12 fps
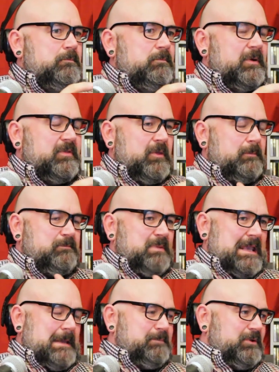but the
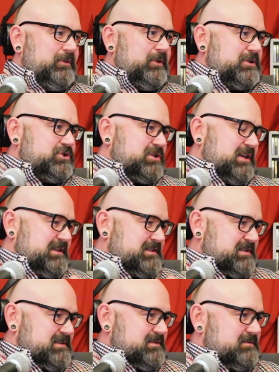people that
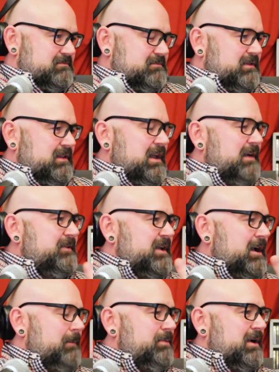she's
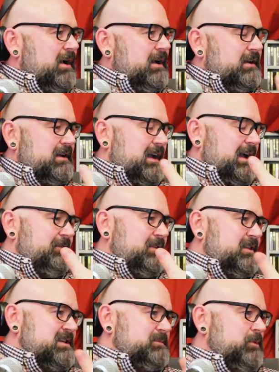loving up on and
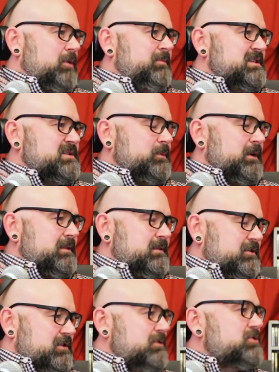having these moments with
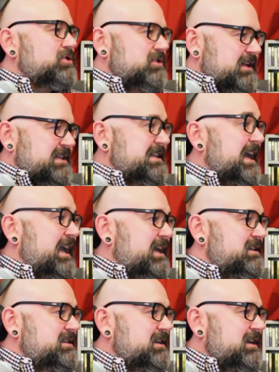are usually
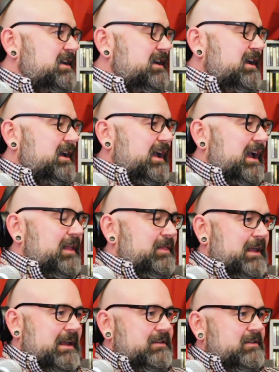dead,
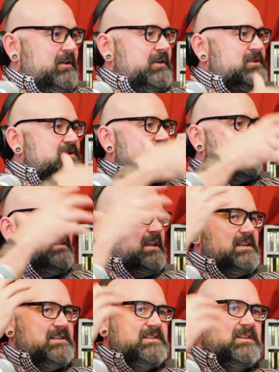and then there's
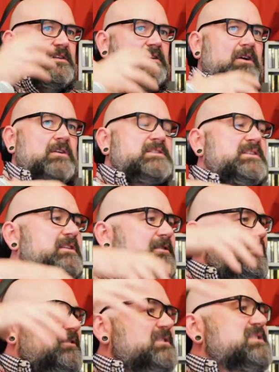these
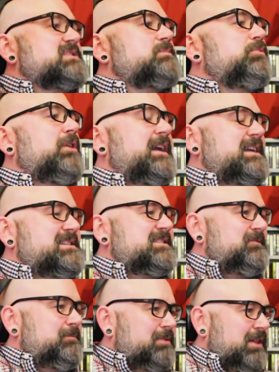arterial sprays
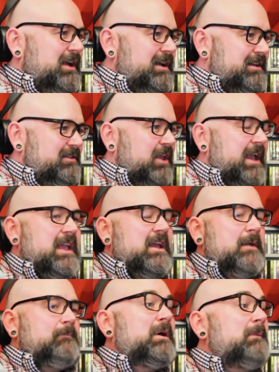of blood, like
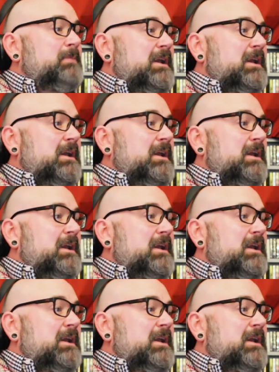but